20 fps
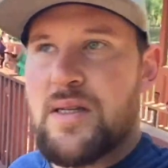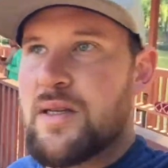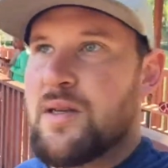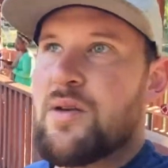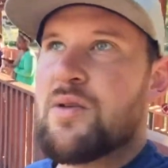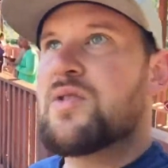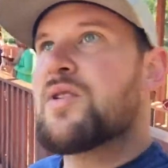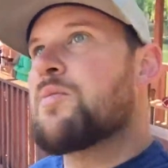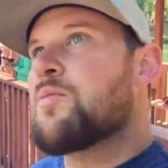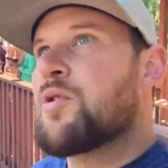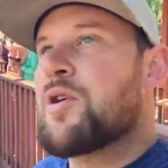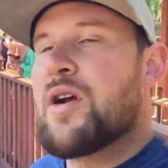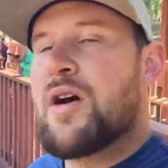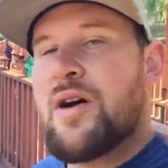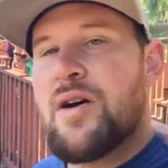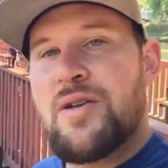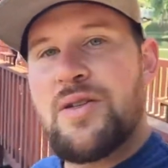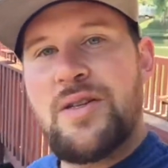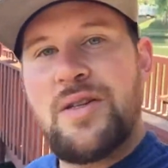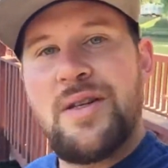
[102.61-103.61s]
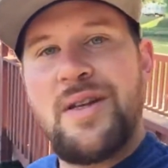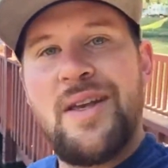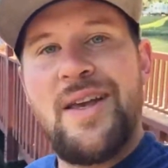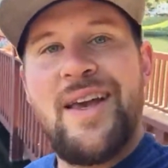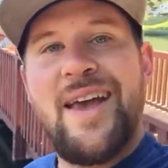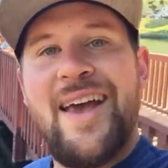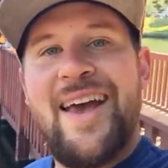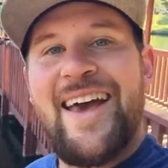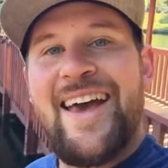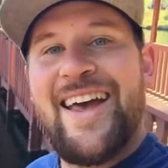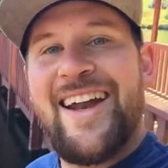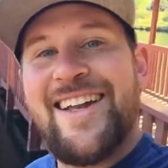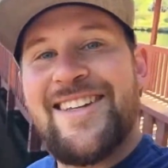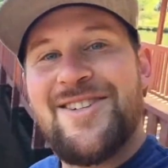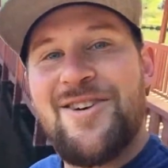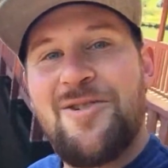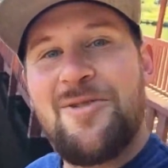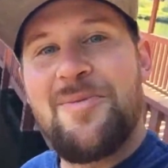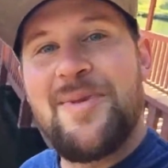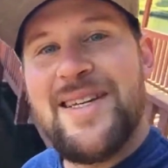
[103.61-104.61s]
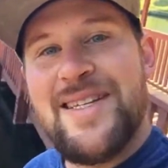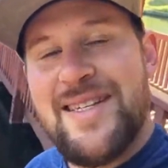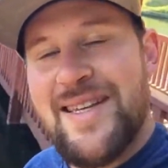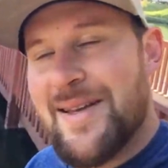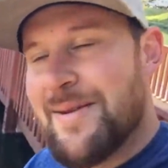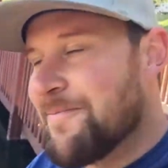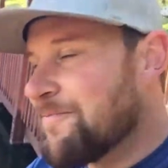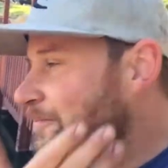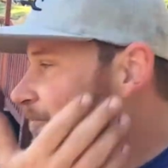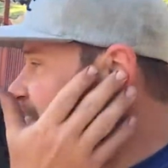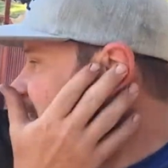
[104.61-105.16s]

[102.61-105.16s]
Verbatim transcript: and he'd go somewhere else. And I told him, I said,